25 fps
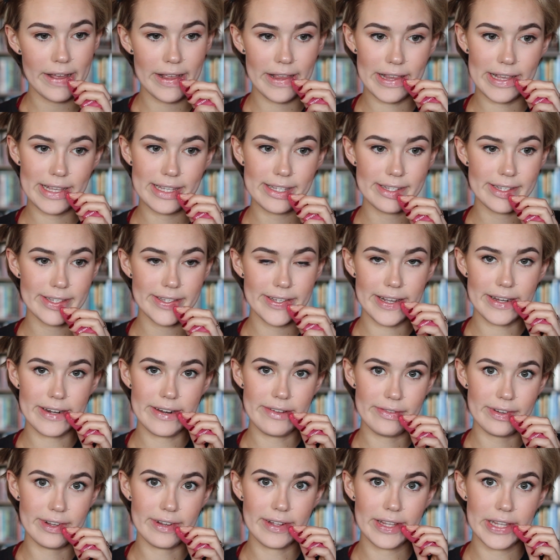This is just kind
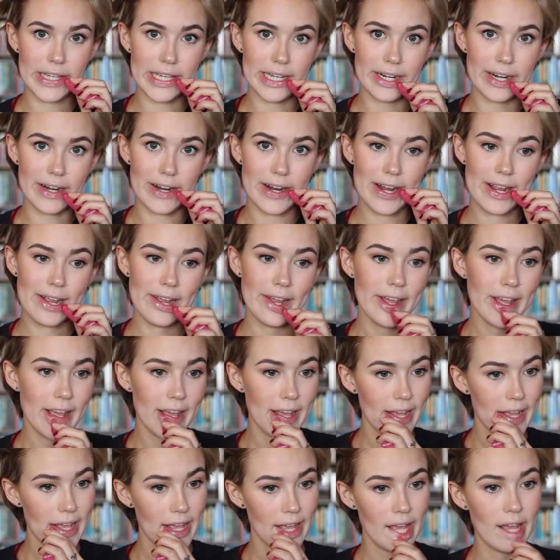of a clear
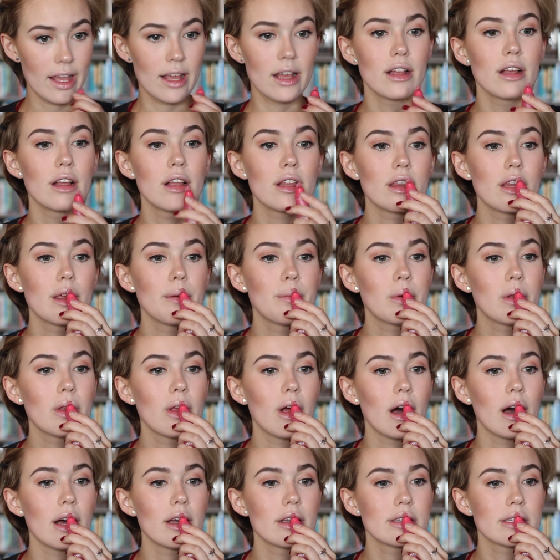lip
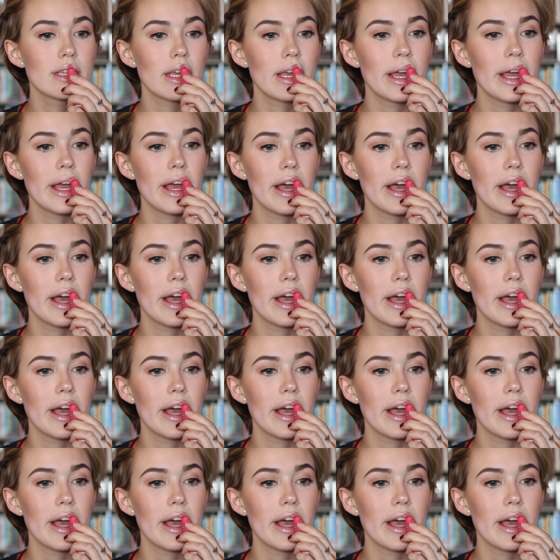gloss.